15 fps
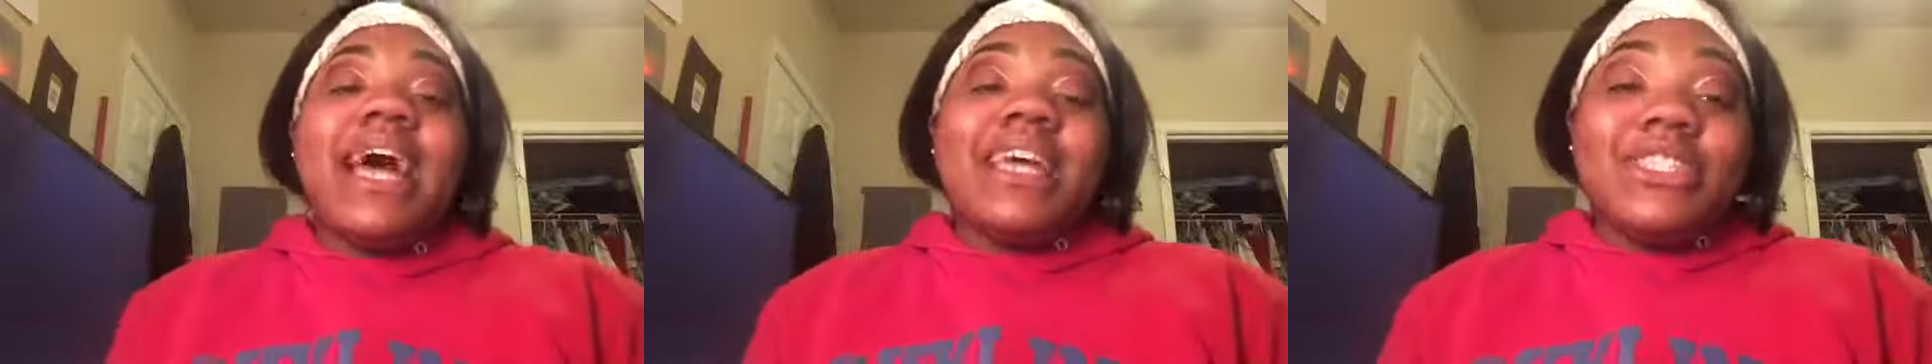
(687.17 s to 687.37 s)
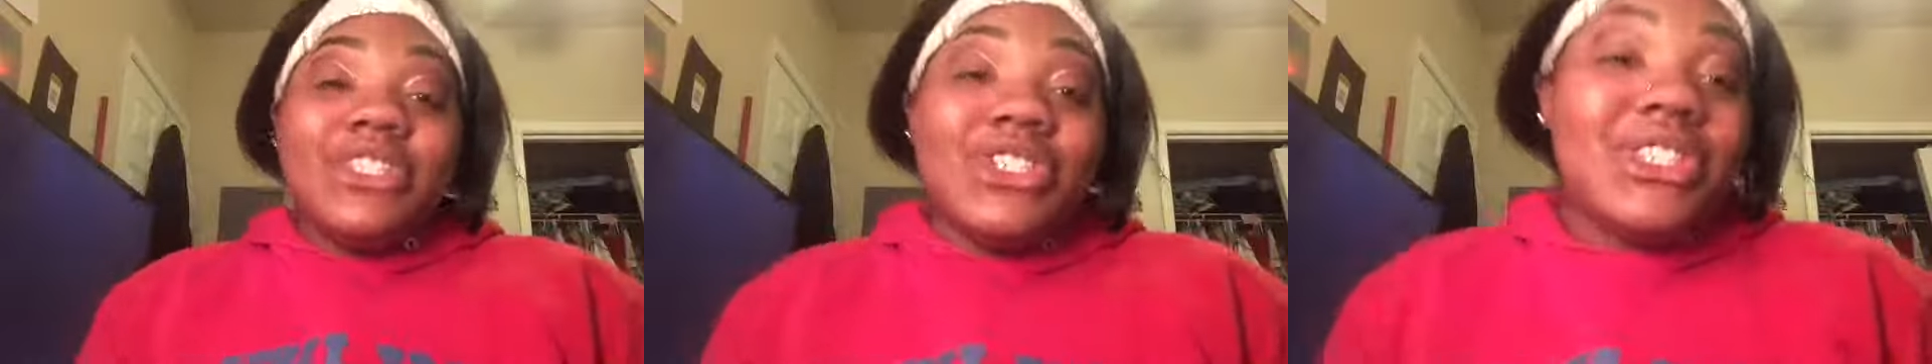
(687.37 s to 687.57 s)

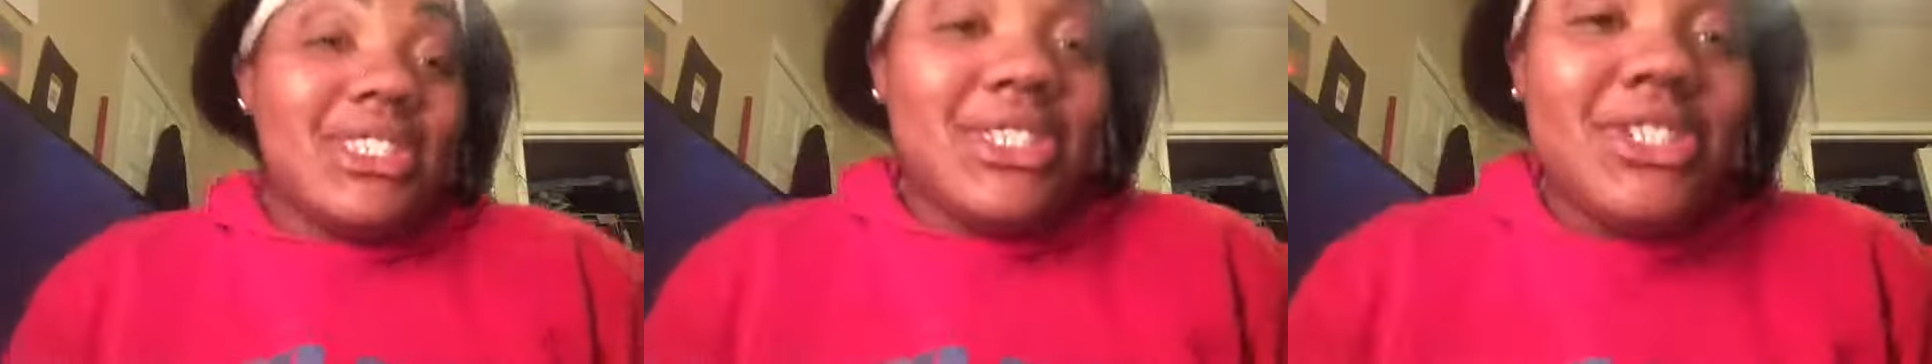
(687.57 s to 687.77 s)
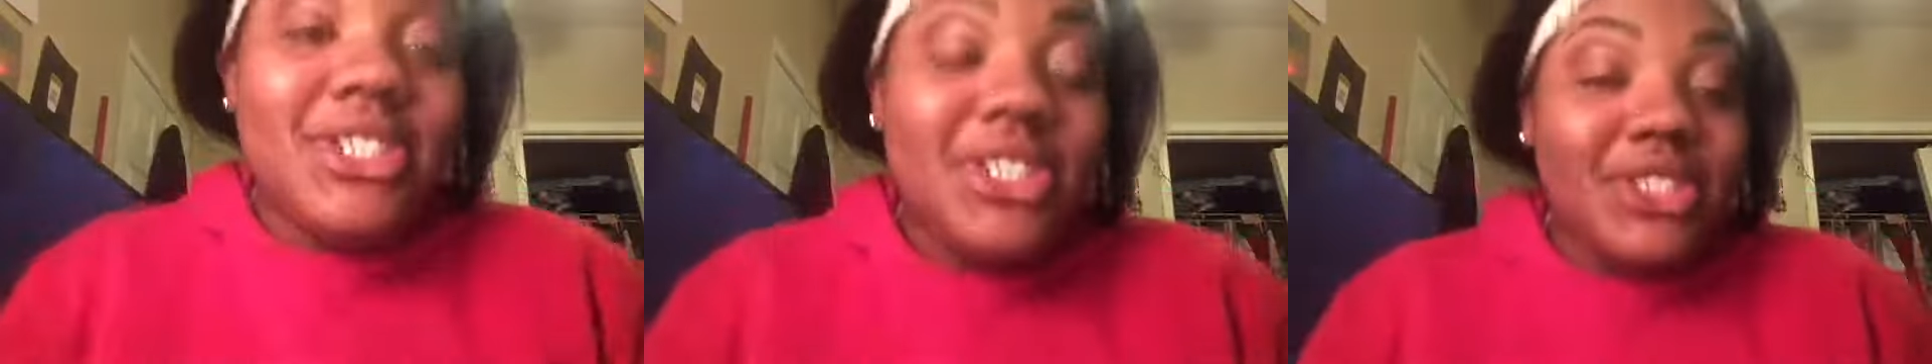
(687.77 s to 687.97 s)
I just
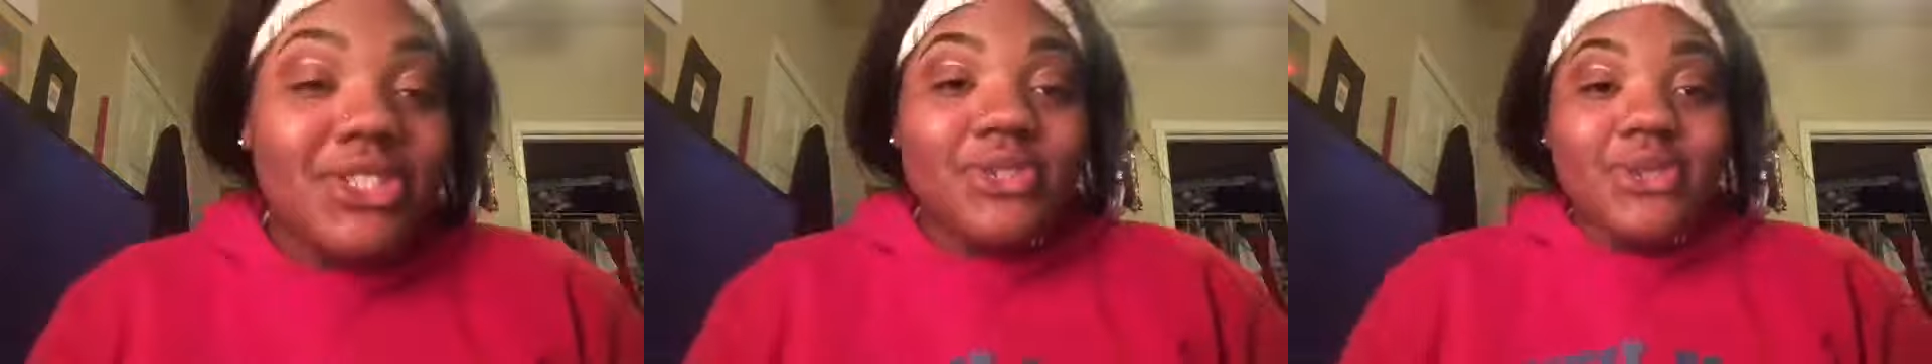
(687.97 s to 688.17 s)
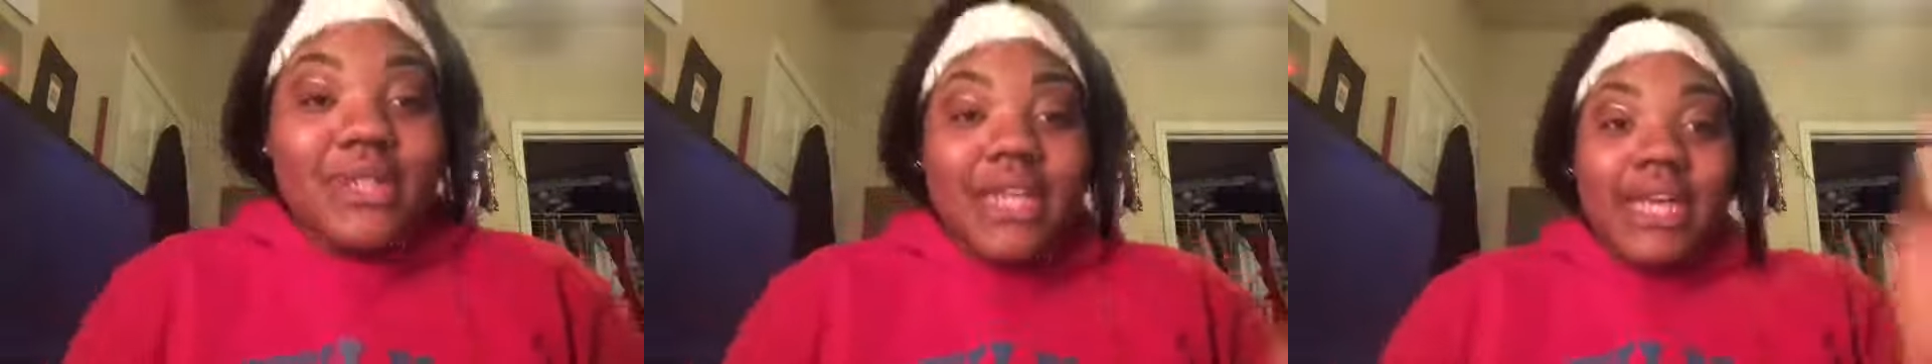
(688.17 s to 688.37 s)
started
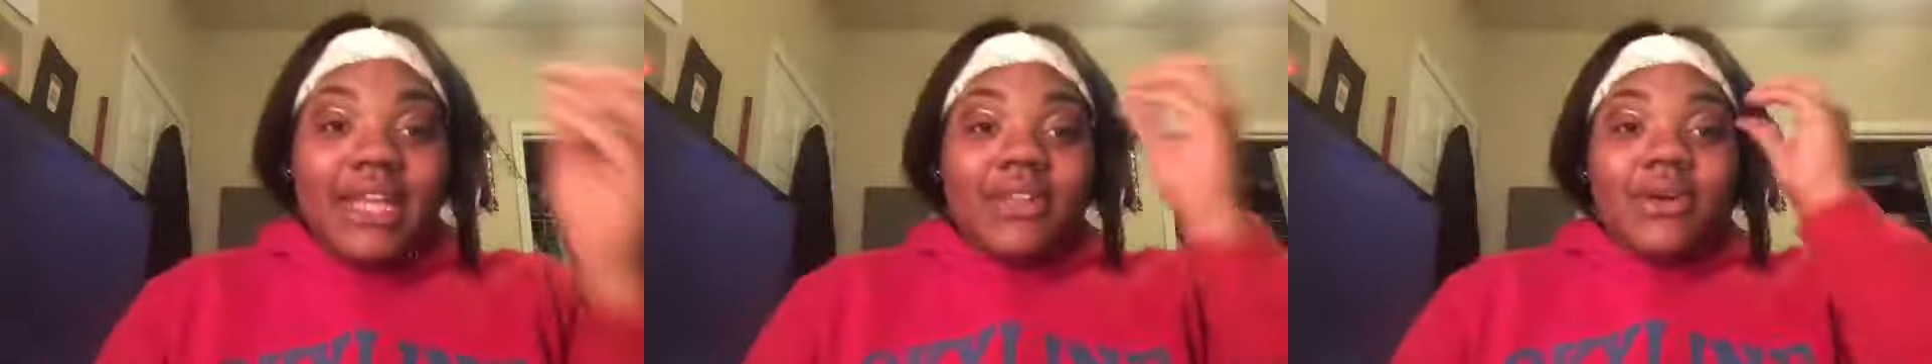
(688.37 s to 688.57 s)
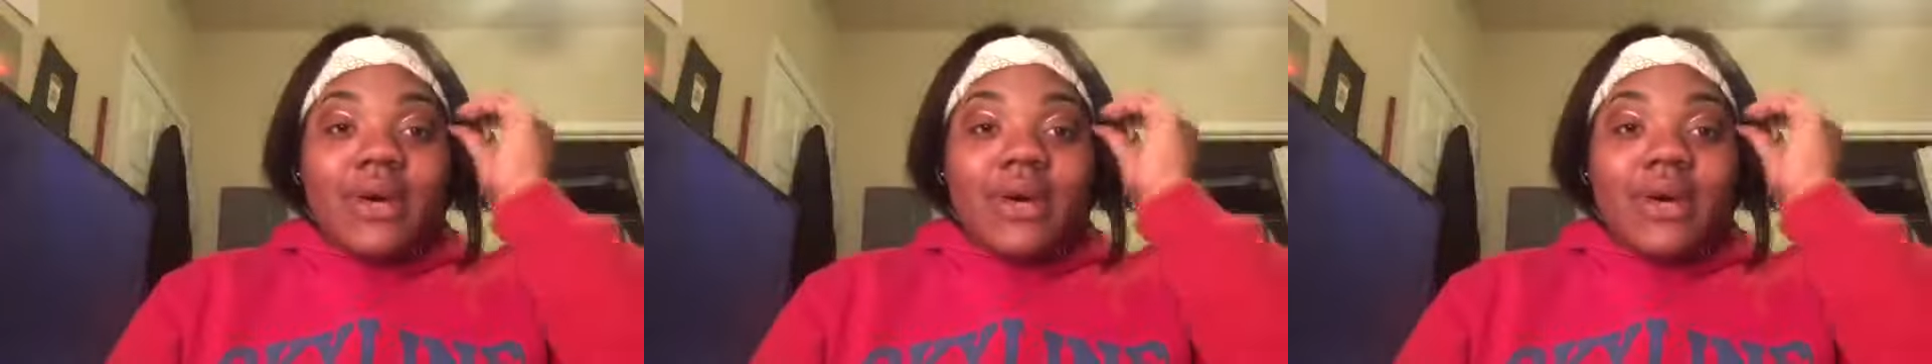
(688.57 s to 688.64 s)
doing halo